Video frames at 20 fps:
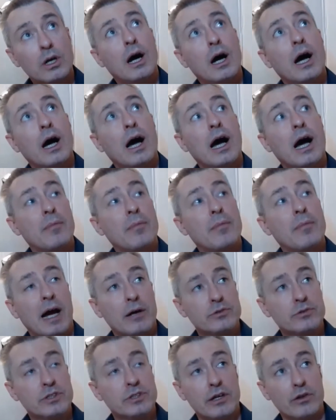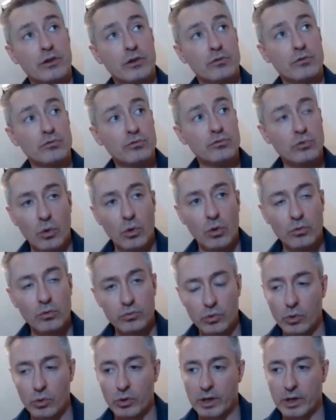how to get the
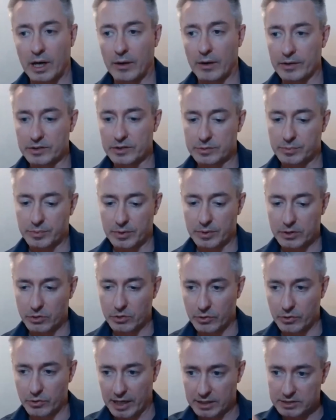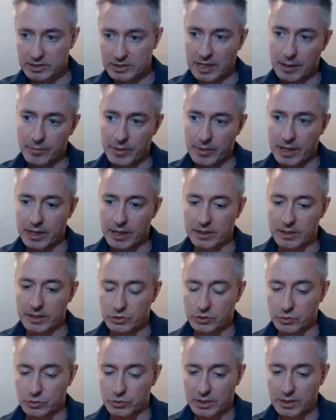raw current. Your next step then is
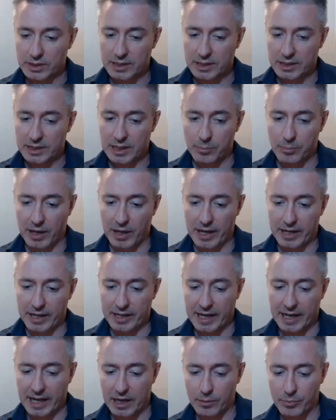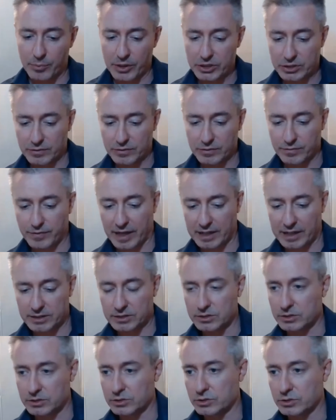to apply a calibration
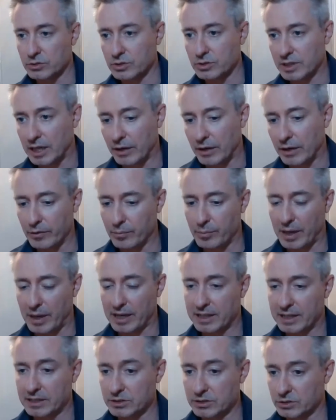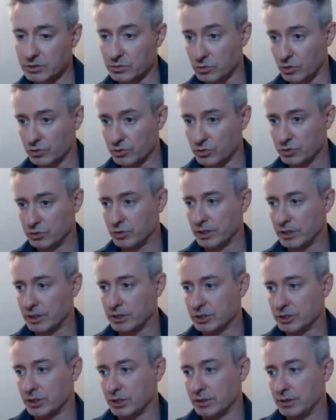factor to turn current back into
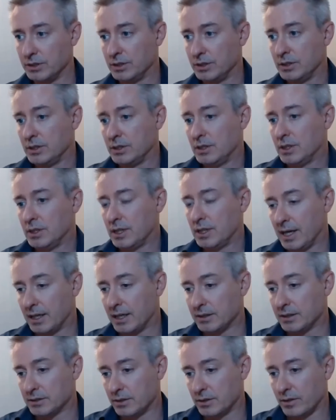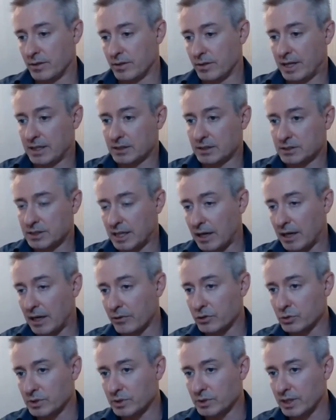concentration. And that's how
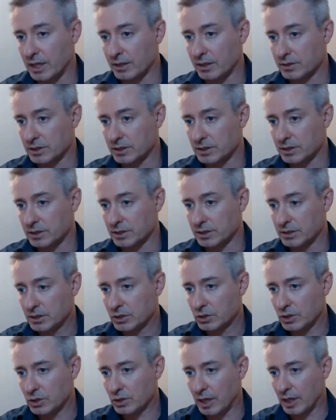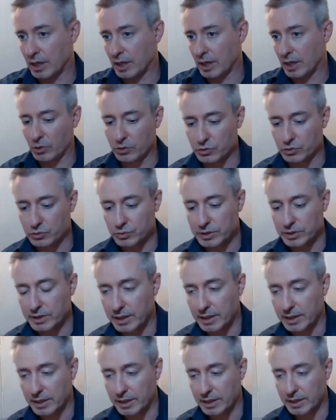you would get the glucose
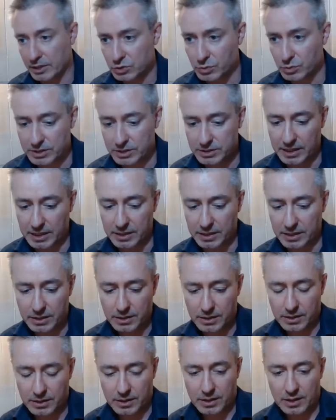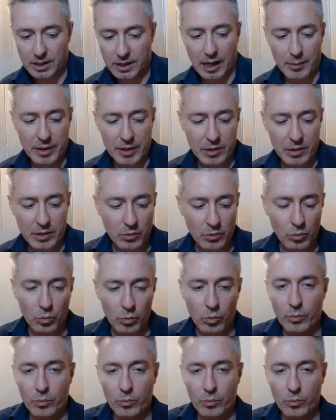reading. I just want to say, I mean,